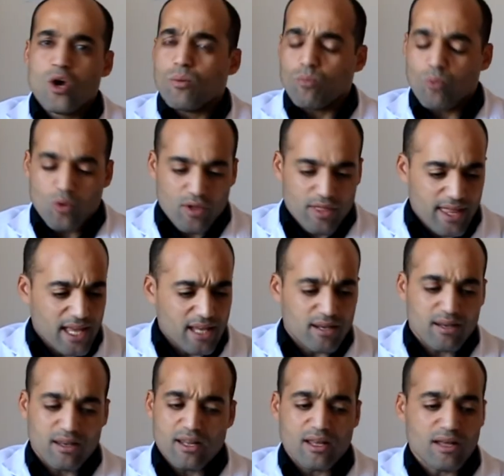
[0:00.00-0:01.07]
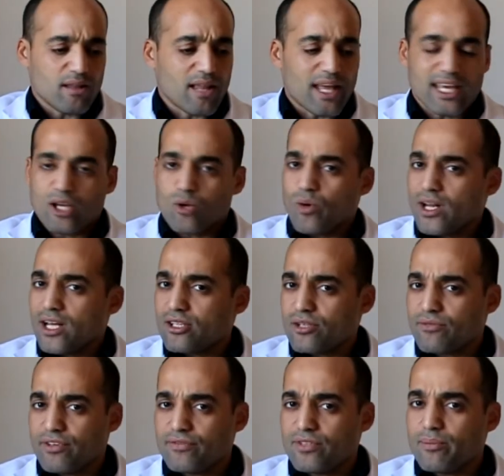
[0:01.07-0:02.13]
more than uh, like
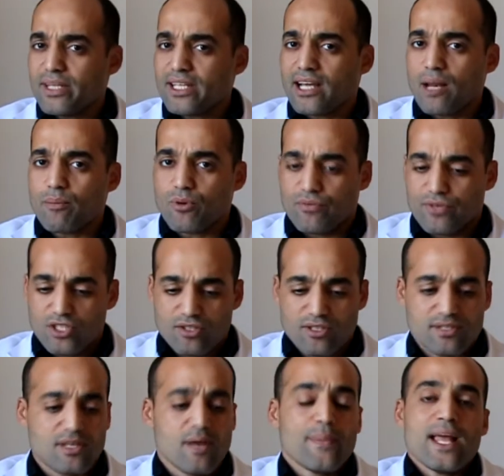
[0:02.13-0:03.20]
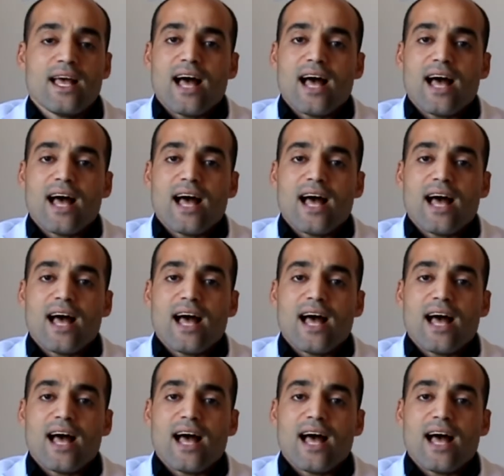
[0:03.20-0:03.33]
150 medical professionals,